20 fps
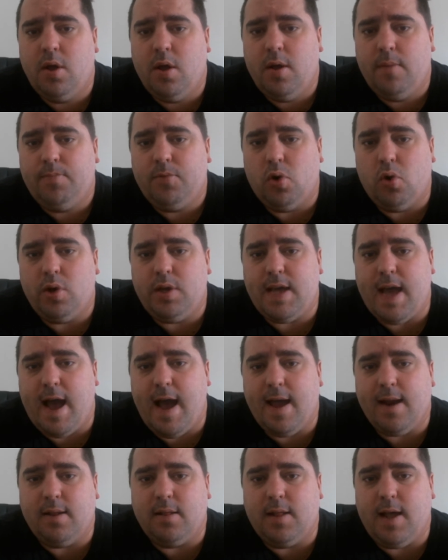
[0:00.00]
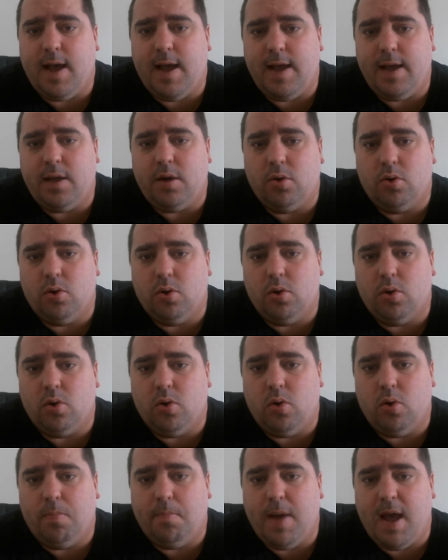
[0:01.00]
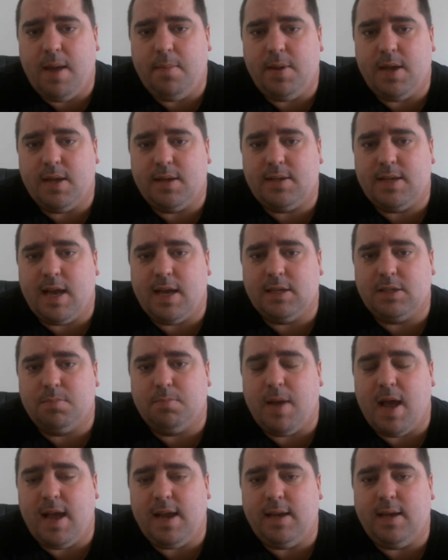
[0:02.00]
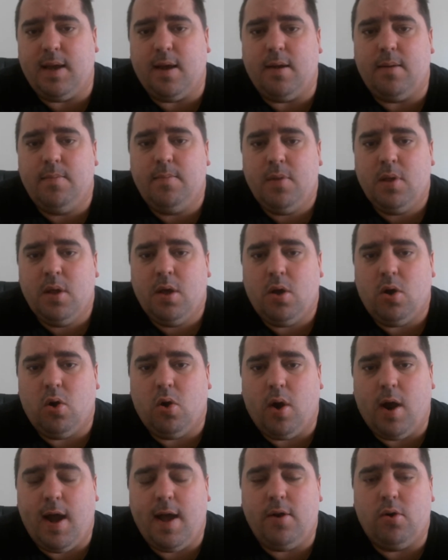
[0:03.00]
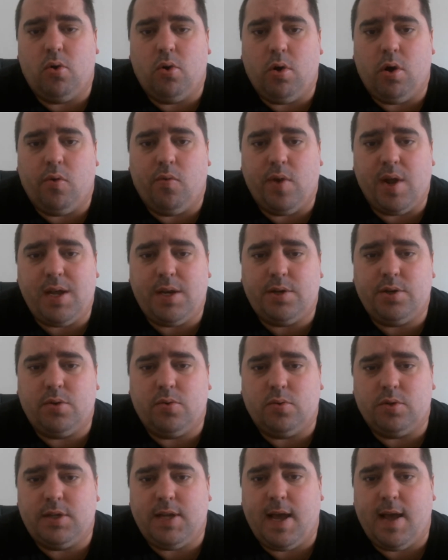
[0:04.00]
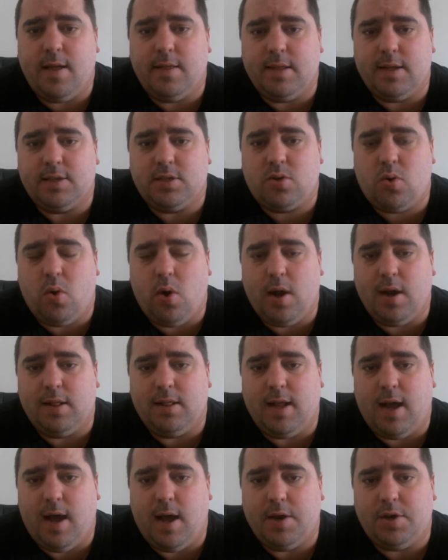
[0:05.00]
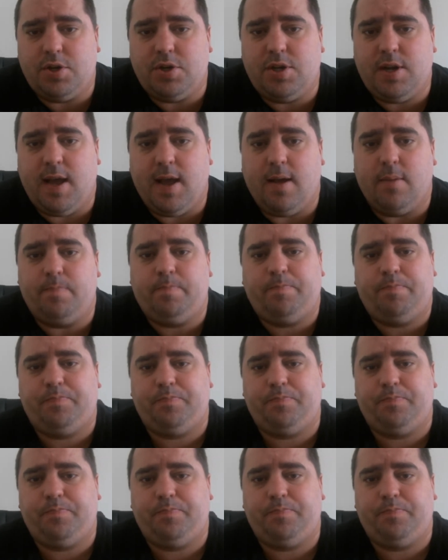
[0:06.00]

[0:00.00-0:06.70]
or your Adelaide, or maybe a Tasmania, all right, or a regional town that's quite a large town.